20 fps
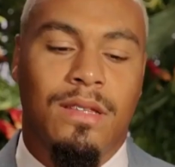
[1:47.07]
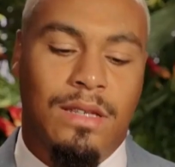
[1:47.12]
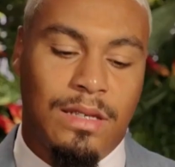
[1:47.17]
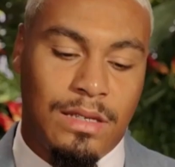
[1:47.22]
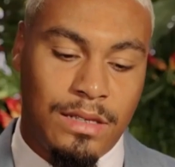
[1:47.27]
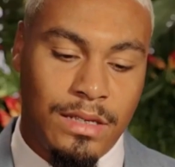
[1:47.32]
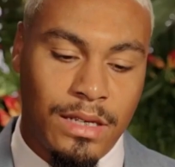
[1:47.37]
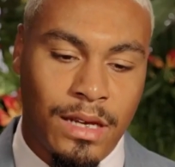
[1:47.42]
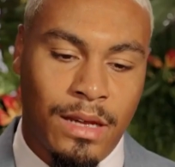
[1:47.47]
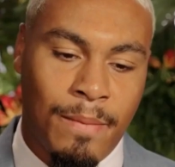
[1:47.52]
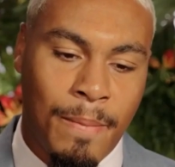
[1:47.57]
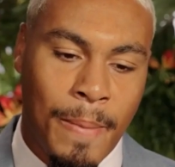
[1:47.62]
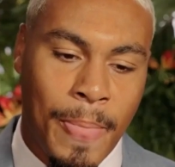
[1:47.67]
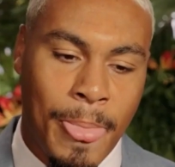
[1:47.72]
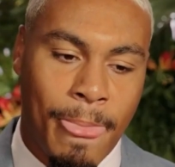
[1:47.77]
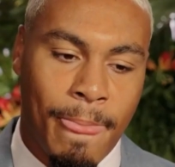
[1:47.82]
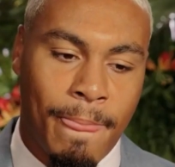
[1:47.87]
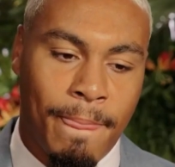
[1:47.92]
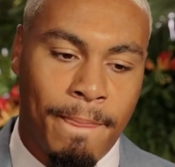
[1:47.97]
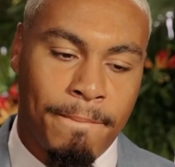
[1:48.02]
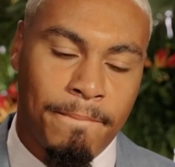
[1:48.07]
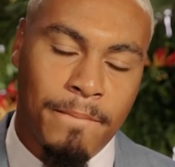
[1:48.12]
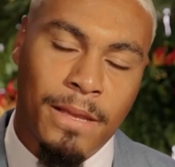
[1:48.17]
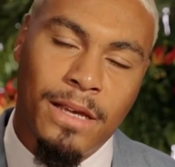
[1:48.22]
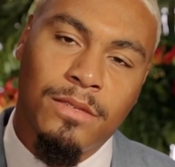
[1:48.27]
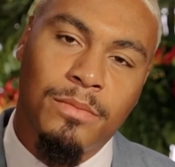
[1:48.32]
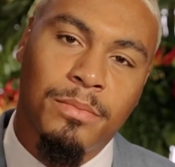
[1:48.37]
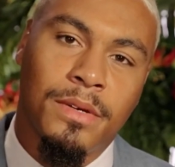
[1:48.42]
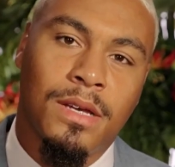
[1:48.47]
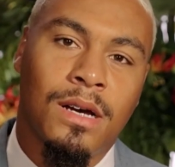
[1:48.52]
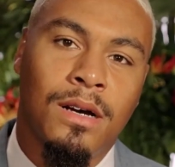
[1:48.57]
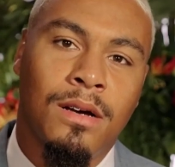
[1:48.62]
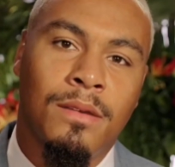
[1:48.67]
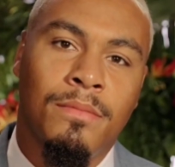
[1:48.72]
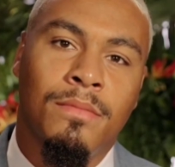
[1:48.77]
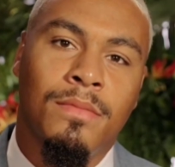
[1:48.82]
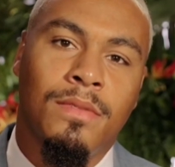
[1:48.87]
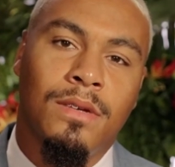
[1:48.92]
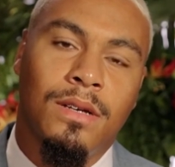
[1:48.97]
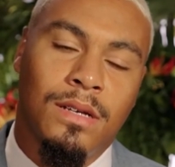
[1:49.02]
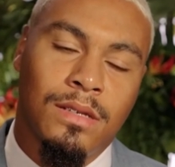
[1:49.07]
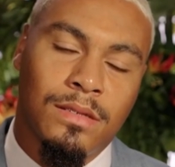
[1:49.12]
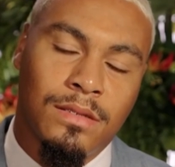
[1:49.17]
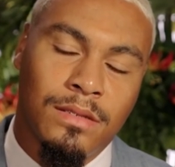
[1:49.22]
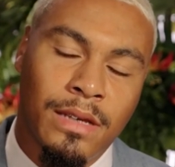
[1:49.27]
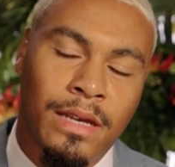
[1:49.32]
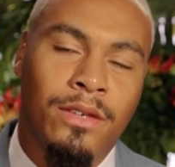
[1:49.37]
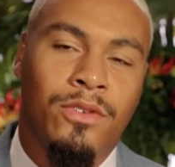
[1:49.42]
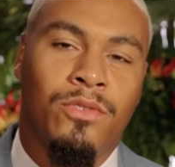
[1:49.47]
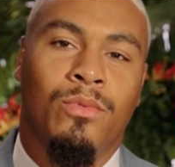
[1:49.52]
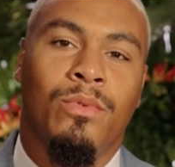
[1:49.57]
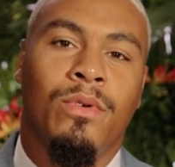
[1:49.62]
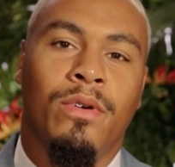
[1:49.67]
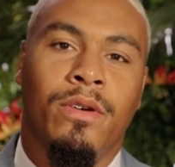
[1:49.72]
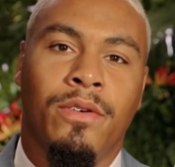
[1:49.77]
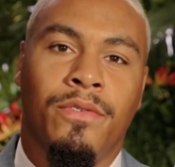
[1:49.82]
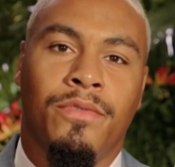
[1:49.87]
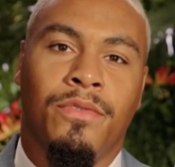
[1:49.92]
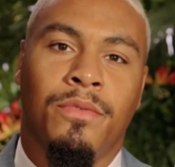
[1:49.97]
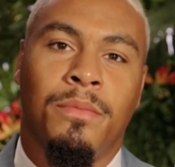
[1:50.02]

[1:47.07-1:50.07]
the gym has become a sanctuary for